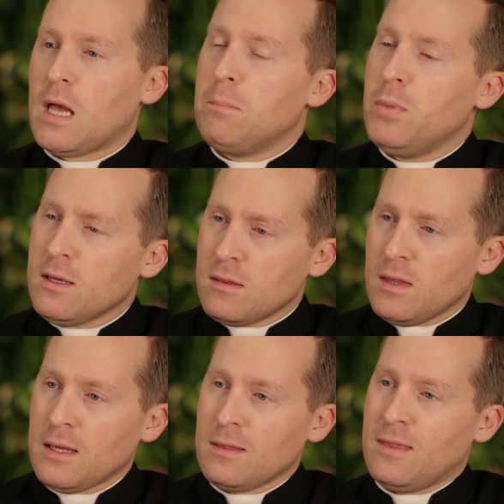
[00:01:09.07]
A big
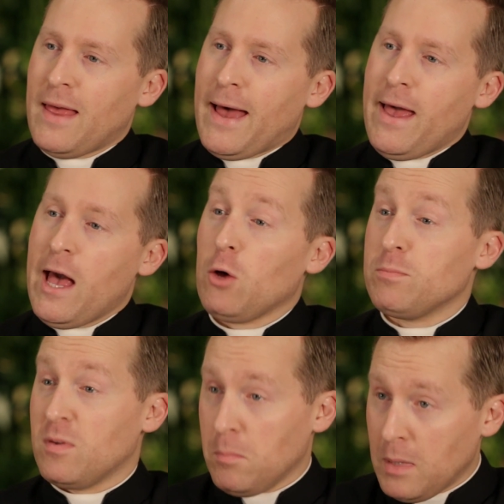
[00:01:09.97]
thing that
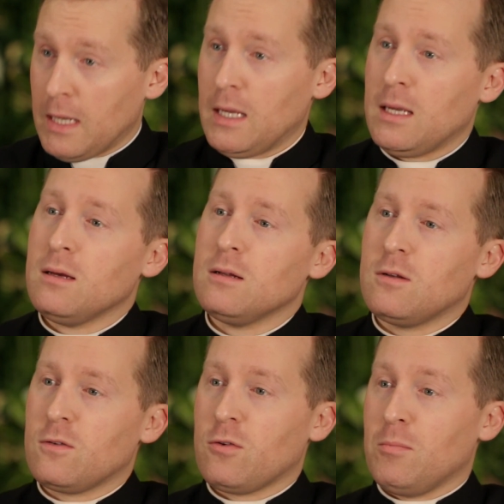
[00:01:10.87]
helped me
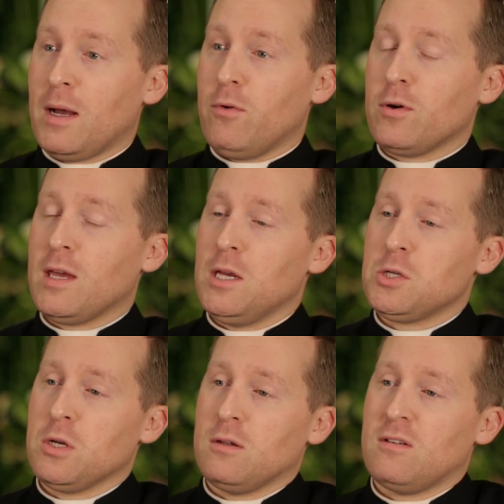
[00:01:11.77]
discern my
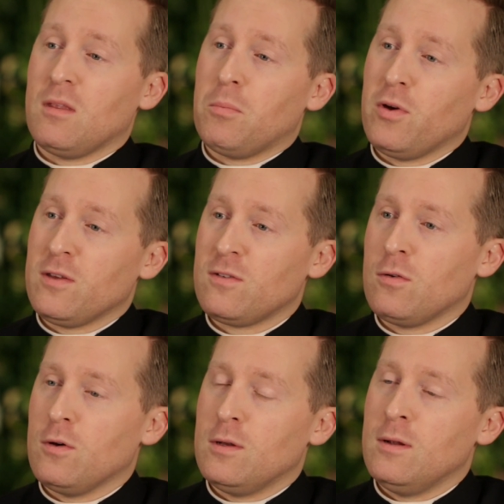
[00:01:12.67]
vocation to the
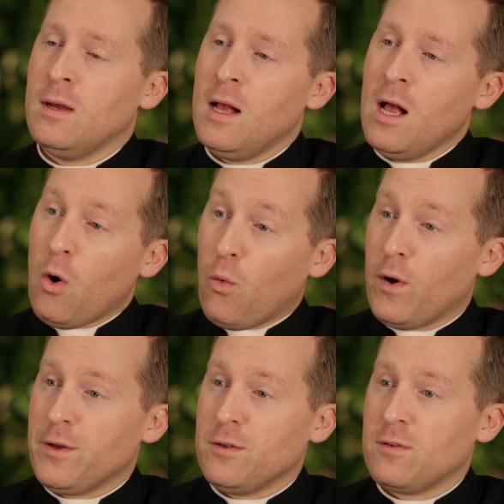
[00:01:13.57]
priesthood
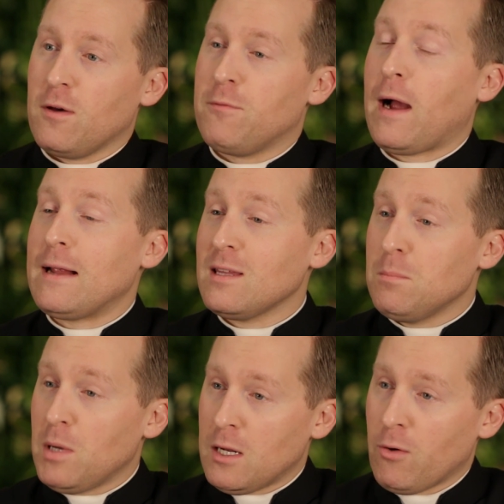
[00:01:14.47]
was
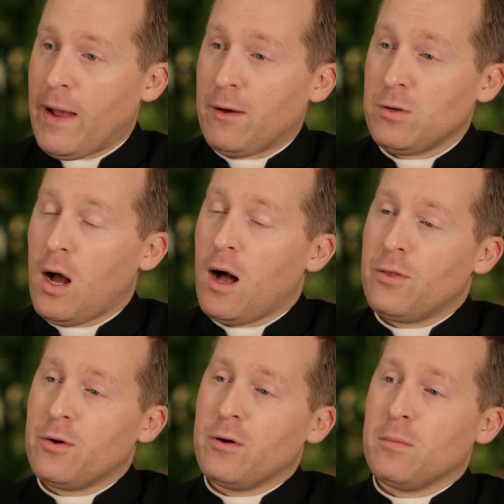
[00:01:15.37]
finally being around
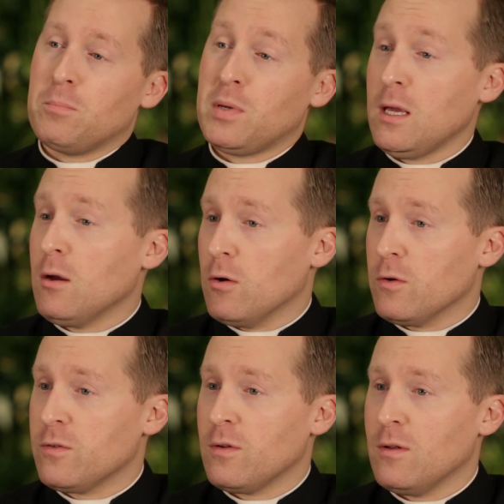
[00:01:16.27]
other
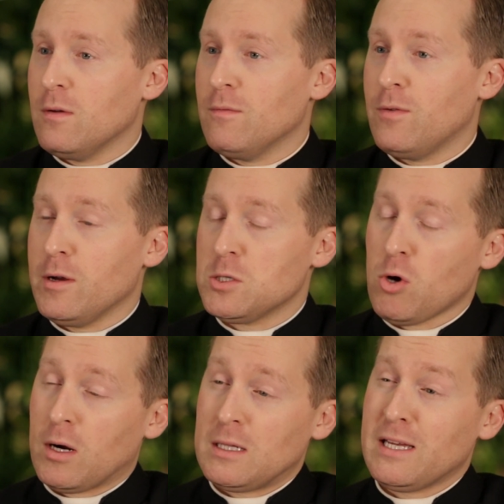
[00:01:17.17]
peers very
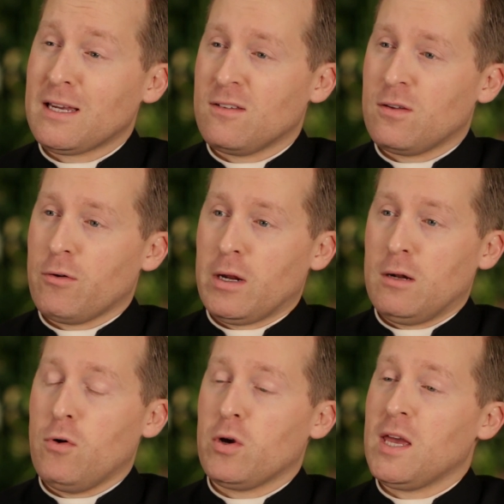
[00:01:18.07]
strongly
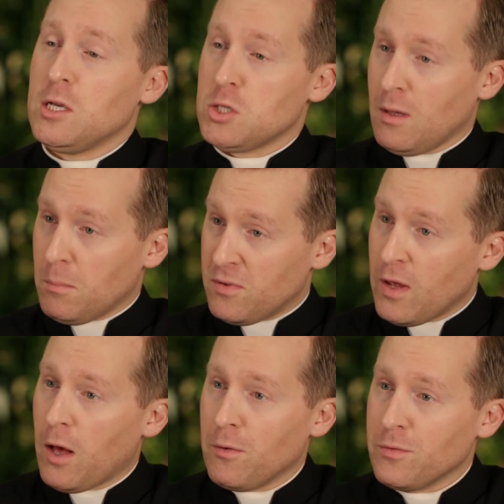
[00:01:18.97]
considering a vocation
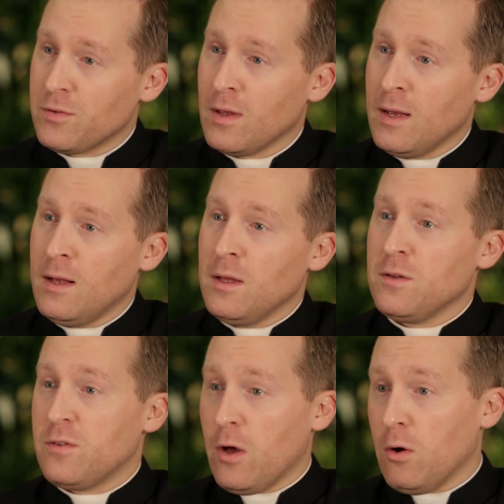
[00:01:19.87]
themselves.
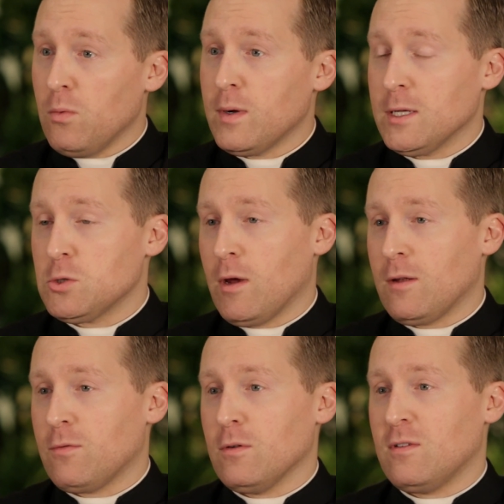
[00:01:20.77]
So when I
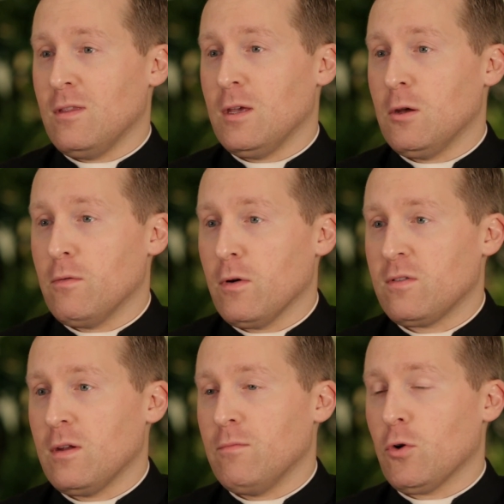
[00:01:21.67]
transferred to the
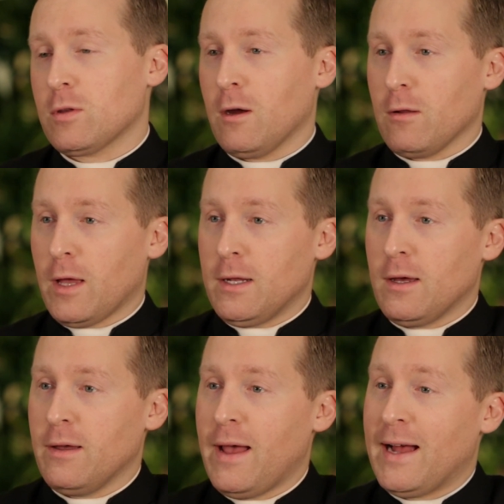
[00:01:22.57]
University of North
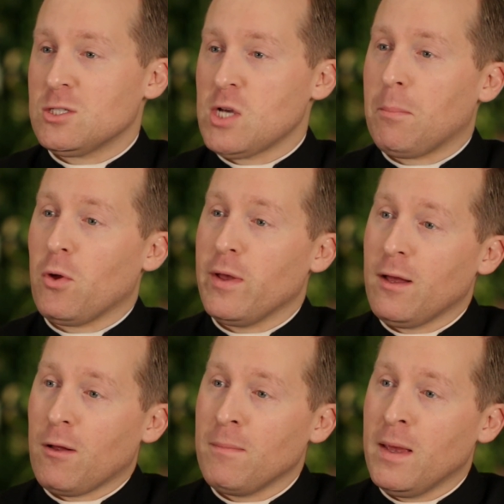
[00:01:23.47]
Carolina at Chapel
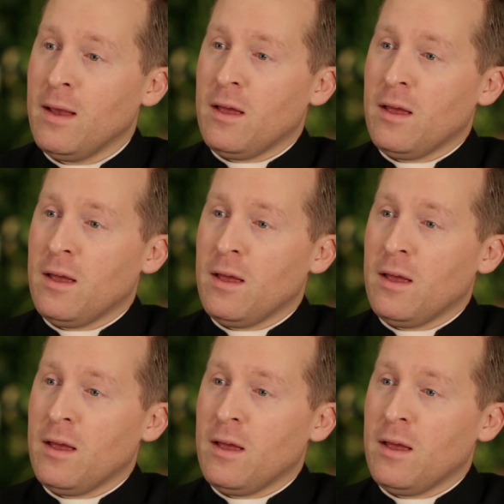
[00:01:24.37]
Hill,